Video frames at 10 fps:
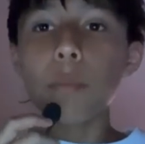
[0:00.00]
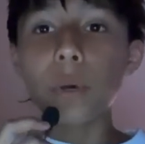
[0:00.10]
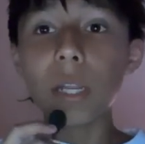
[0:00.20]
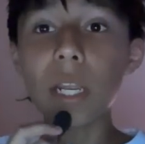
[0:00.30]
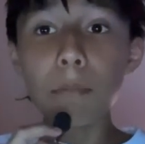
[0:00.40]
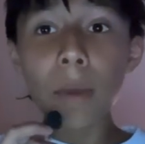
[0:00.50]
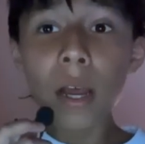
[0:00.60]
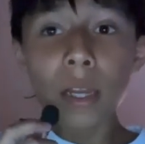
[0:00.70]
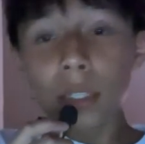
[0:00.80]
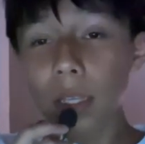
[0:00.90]
but in
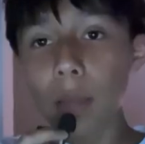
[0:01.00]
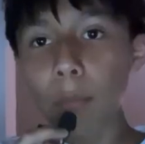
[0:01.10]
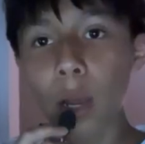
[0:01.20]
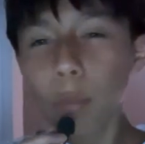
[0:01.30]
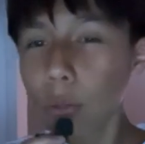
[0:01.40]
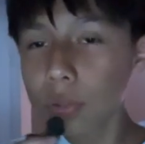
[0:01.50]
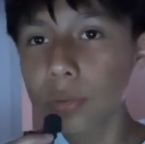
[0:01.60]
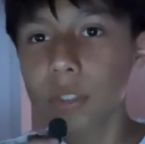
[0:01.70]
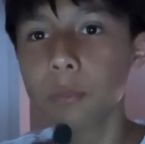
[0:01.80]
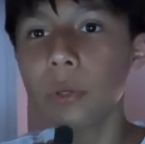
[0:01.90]
my
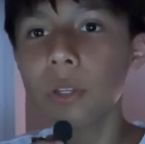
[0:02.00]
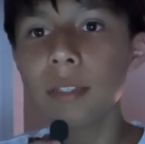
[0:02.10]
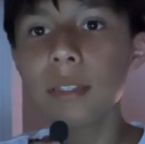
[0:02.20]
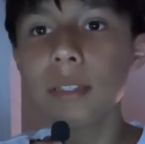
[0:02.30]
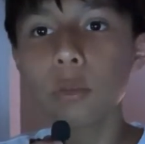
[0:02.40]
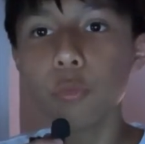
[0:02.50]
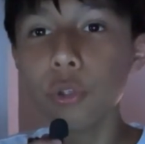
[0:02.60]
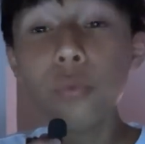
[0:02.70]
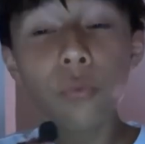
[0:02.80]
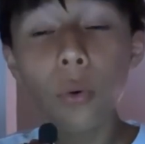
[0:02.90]
personal experience,
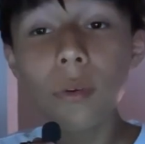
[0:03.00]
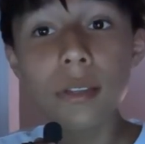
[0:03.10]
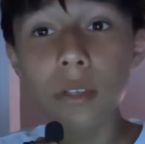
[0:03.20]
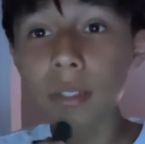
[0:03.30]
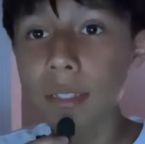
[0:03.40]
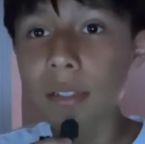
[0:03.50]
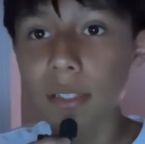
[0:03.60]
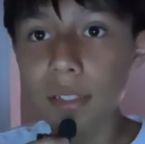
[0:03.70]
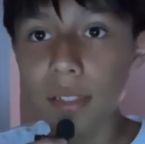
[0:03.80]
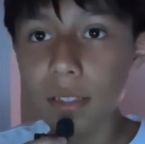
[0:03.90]
when you focus on
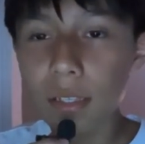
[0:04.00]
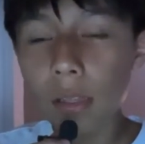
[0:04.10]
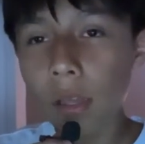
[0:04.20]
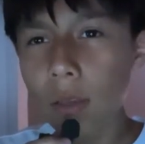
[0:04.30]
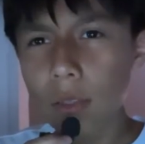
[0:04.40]
consistency,